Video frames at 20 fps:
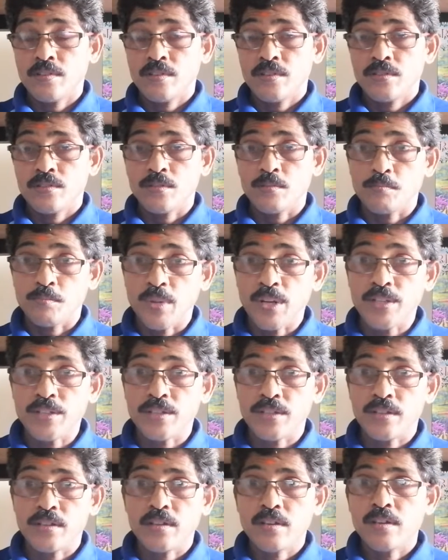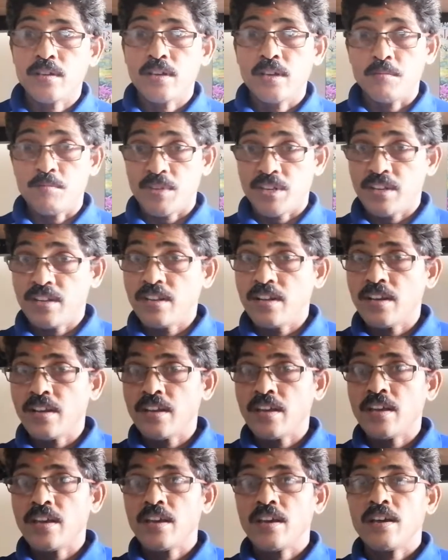So, please, I'm
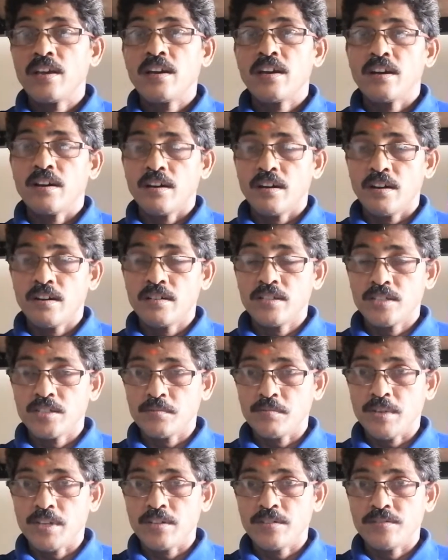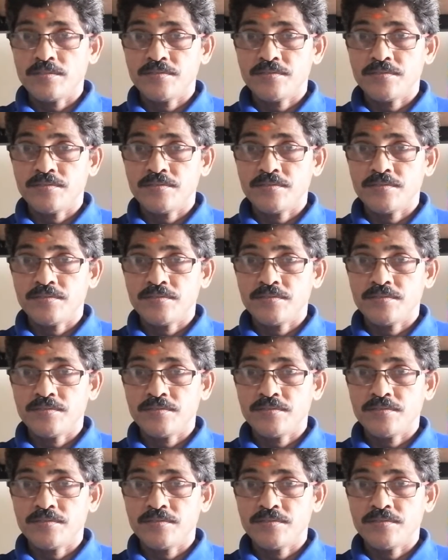really honest man.